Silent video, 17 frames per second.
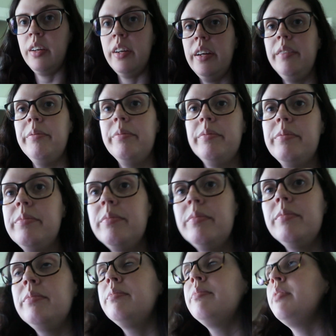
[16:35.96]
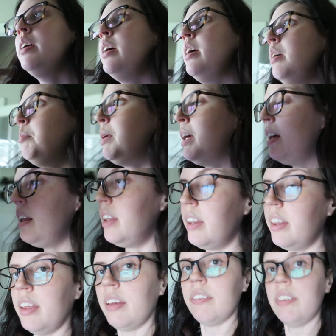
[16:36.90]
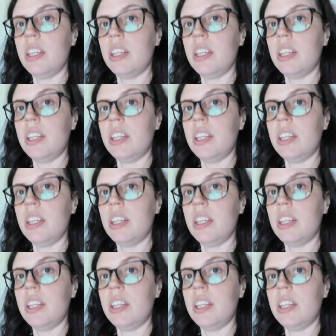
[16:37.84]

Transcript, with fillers: right, I'm at the